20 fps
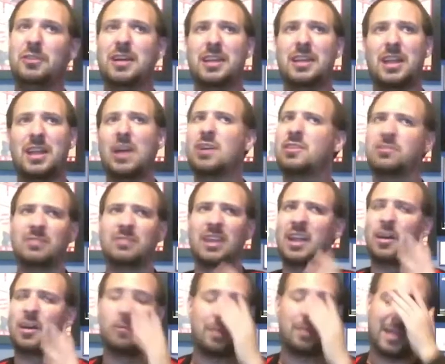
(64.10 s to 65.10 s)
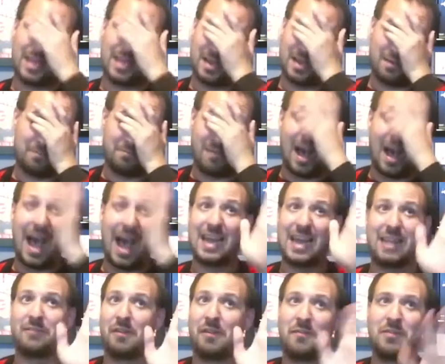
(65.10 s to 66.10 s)
and there'll be a
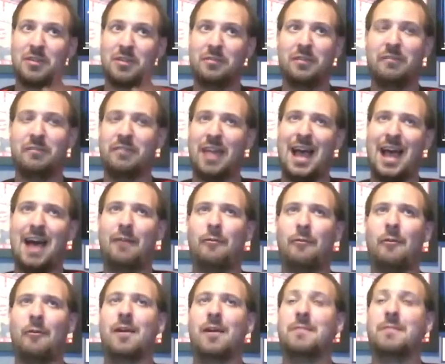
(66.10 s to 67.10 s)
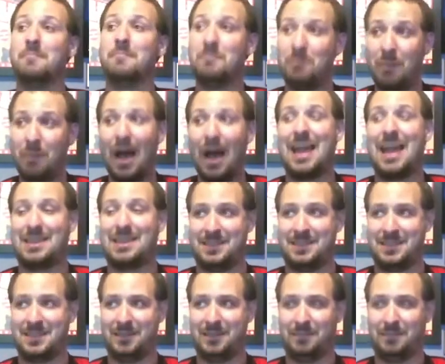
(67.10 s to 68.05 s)
mighty review of that one. But,